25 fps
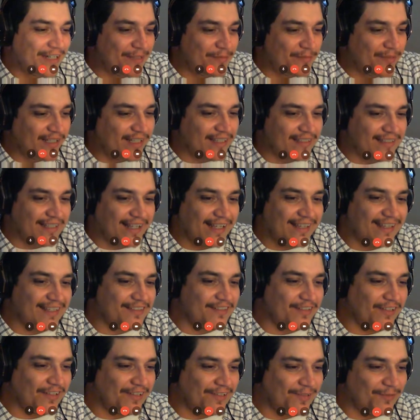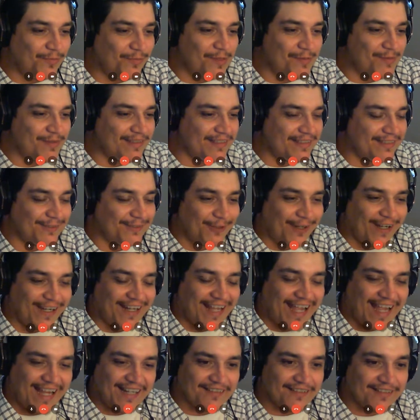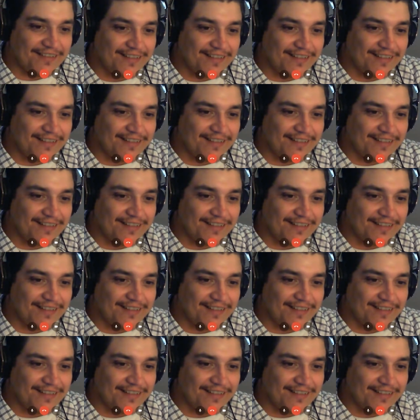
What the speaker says: because I think Jesse Plemons is a great actor.